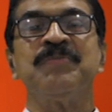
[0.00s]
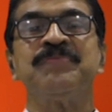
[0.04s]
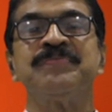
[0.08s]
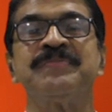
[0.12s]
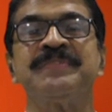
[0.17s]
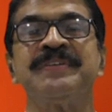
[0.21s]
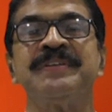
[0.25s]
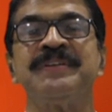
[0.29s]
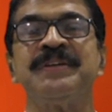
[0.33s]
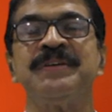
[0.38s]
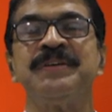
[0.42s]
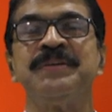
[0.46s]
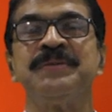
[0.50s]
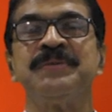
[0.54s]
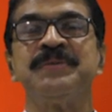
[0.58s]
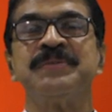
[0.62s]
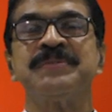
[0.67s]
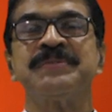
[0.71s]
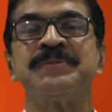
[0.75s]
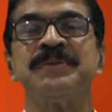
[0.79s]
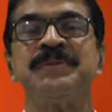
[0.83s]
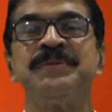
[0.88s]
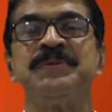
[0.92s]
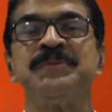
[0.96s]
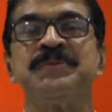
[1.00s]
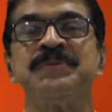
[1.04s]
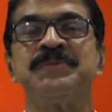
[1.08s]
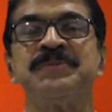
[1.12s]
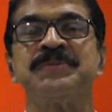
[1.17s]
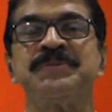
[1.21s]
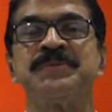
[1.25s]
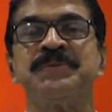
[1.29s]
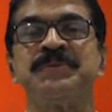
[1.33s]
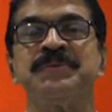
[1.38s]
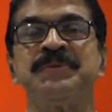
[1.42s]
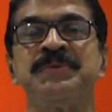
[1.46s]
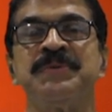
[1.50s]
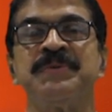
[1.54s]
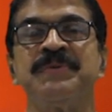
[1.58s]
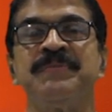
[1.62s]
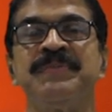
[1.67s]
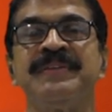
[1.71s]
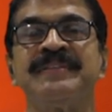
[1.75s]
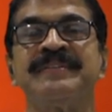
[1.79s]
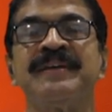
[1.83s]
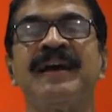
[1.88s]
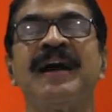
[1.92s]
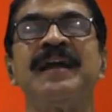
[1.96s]
We often use used to
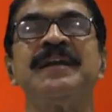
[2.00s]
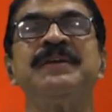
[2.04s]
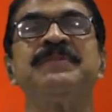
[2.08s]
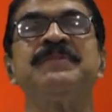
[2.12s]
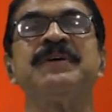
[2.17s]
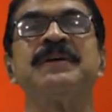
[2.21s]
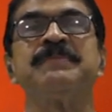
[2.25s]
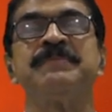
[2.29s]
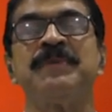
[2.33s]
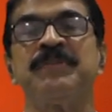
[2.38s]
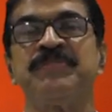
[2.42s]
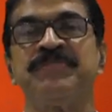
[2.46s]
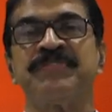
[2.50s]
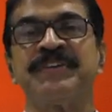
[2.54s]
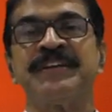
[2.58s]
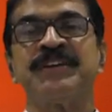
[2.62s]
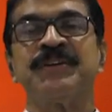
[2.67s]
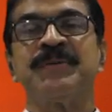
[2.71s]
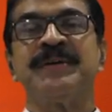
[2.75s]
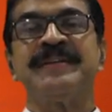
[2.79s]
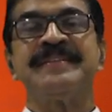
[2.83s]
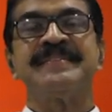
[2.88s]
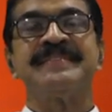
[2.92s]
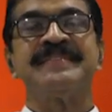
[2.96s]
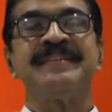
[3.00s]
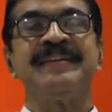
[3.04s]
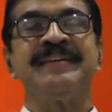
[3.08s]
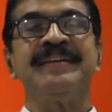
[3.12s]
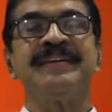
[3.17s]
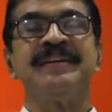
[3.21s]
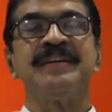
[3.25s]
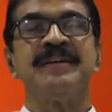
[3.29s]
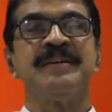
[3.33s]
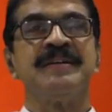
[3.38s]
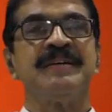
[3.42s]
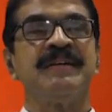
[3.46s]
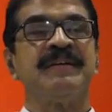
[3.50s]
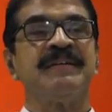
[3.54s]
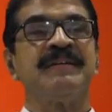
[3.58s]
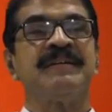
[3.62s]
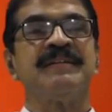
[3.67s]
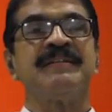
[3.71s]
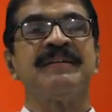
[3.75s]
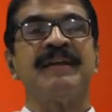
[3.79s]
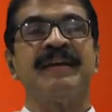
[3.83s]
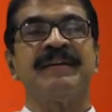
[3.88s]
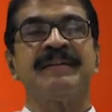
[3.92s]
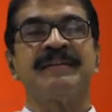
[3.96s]
with adverb of frequency
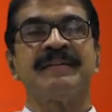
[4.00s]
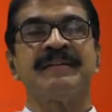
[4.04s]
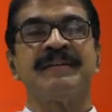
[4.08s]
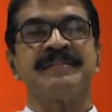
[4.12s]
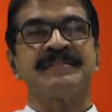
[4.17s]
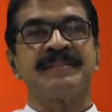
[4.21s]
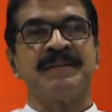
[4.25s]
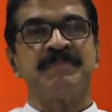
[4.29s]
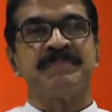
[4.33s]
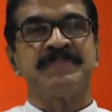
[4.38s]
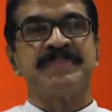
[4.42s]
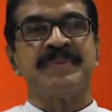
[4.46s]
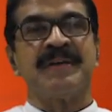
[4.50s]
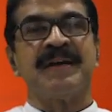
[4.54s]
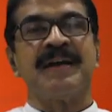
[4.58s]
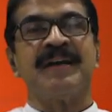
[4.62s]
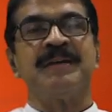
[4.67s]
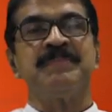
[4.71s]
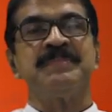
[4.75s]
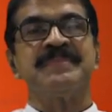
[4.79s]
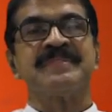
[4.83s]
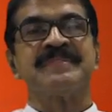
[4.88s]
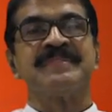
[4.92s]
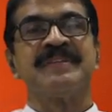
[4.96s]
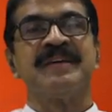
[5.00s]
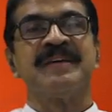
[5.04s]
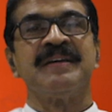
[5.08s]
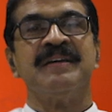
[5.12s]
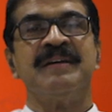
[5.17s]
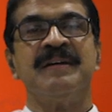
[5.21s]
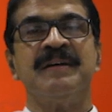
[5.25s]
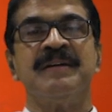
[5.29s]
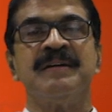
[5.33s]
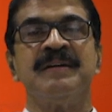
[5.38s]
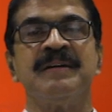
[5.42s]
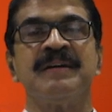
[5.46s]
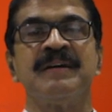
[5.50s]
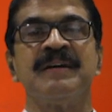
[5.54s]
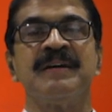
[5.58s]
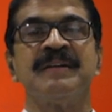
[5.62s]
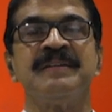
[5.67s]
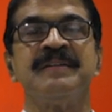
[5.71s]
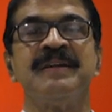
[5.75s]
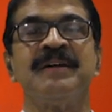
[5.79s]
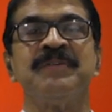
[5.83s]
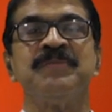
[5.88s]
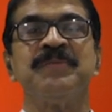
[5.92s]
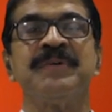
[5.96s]
like sometimes,
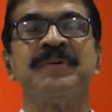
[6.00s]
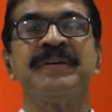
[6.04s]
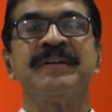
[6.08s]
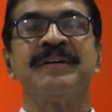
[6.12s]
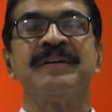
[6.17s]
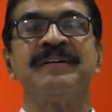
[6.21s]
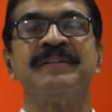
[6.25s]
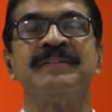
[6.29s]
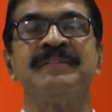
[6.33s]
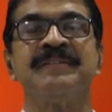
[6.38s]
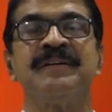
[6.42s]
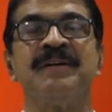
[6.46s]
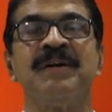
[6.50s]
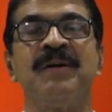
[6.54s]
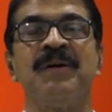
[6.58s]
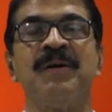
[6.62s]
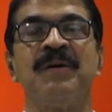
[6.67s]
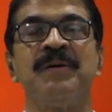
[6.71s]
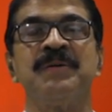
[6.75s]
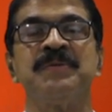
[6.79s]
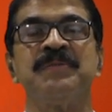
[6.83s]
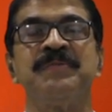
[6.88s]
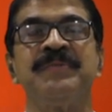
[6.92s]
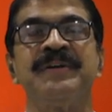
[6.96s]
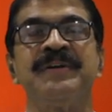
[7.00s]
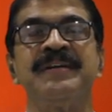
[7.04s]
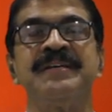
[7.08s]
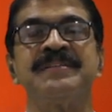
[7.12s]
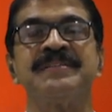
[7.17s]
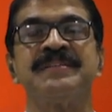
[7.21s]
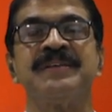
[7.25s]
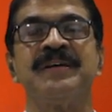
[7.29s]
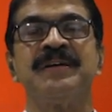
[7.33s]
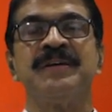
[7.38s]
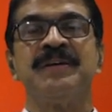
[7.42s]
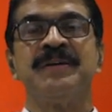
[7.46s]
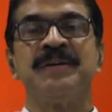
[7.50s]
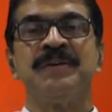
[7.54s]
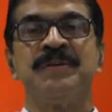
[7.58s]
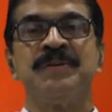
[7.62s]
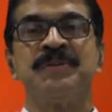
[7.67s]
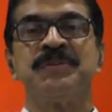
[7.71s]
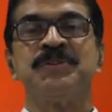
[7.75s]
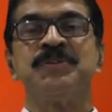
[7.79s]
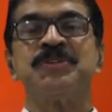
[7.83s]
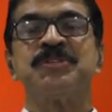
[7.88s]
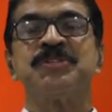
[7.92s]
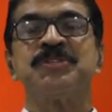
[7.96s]
never, always,
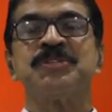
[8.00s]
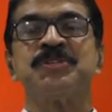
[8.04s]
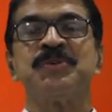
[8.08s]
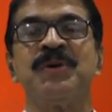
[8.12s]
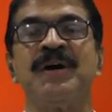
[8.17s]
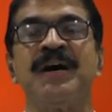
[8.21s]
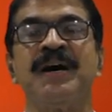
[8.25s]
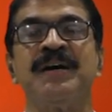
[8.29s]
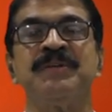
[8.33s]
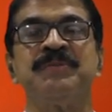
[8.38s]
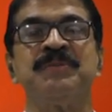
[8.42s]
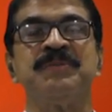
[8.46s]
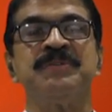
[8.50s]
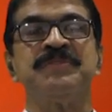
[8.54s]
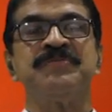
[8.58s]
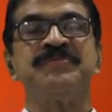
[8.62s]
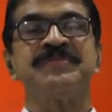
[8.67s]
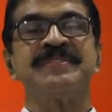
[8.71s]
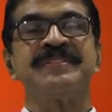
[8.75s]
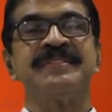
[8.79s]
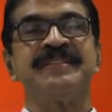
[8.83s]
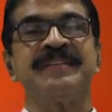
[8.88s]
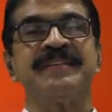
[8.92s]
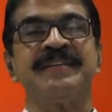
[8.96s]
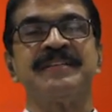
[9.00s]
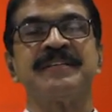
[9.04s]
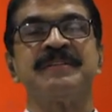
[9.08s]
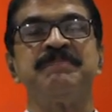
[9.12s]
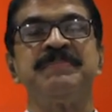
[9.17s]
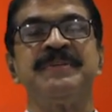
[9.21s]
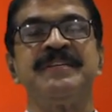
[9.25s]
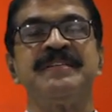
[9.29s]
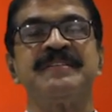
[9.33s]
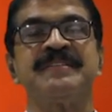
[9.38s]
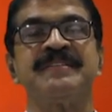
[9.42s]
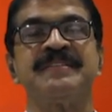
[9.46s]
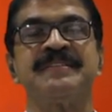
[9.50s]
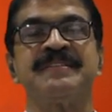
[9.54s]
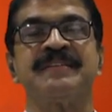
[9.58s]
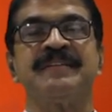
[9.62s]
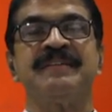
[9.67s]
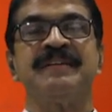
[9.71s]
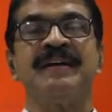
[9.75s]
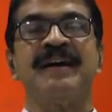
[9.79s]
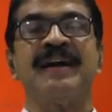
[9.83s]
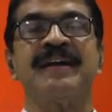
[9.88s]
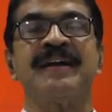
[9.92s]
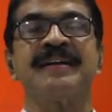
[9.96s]
to show how often a
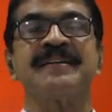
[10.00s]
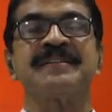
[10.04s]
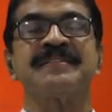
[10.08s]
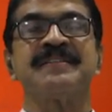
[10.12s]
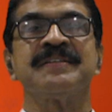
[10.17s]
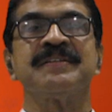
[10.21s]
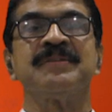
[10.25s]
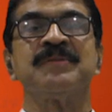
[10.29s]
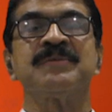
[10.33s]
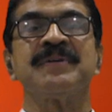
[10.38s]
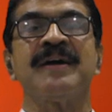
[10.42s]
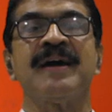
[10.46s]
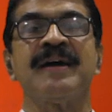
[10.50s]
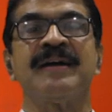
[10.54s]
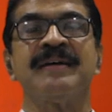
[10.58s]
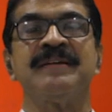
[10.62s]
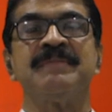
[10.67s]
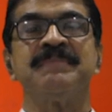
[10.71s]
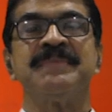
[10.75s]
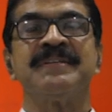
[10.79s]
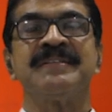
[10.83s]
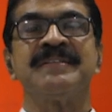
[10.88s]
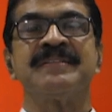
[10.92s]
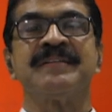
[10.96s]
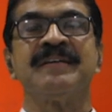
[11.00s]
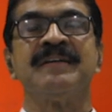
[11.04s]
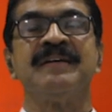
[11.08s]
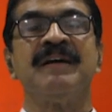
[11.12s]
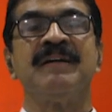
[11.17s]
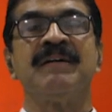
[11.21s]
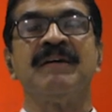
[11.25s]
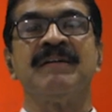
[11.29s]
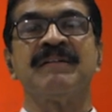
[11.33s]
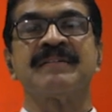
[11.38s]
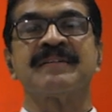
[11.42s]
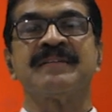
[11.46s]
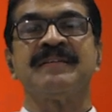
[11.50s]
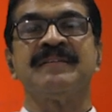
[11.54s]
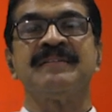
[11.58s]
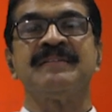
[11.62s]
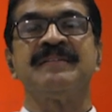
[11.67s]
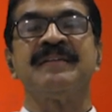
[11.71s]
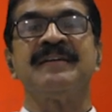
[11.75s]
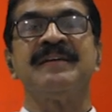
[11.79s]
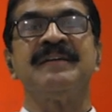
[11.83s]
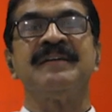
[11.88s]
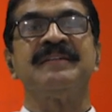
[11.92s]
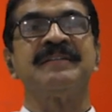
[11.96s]
repeated action or habit
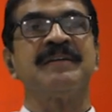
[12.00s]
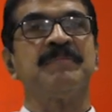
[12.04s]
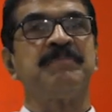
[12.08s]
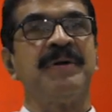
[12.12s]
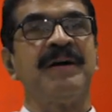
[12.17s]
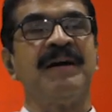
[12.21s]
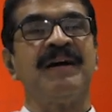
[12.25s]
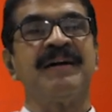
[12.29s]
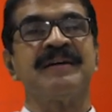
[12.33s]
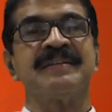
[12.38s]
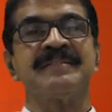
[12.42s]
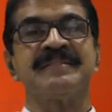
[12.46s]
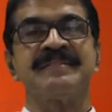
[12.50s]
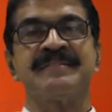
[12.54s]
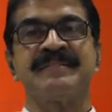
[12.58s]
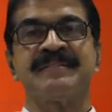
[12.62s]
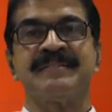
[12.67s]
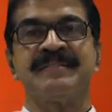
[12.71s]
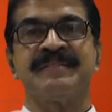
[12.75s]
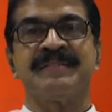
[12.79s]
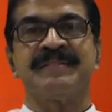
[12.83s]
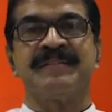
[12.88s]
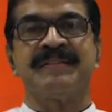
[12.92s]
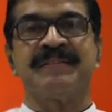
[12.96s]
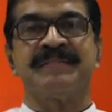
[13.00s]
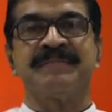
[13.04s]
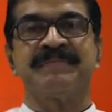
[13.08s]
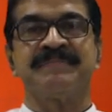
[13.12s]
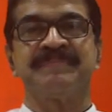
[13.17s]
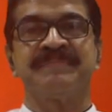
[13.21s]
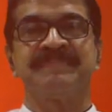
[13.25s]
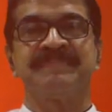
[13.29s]
occurred in the past.